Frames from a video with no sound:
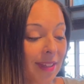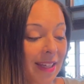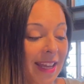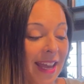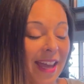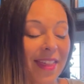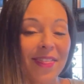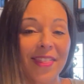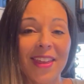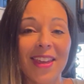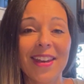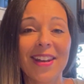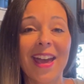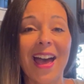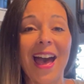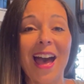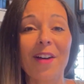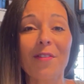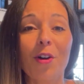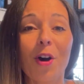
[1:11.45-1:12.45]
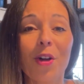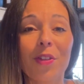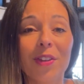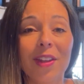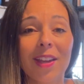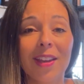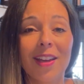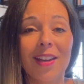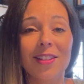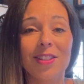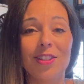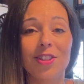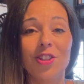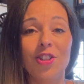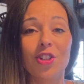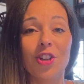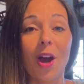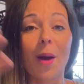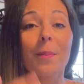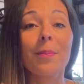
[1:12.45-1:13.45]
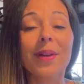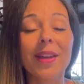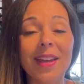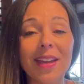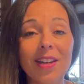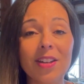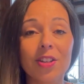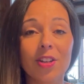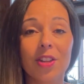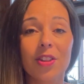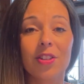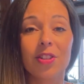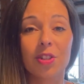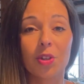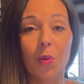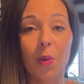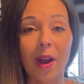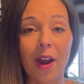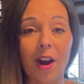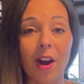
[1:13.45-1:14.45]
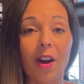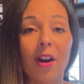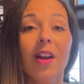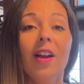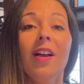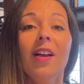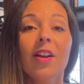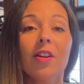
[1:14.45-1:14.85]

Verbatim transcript: and then have all the kids jump into the square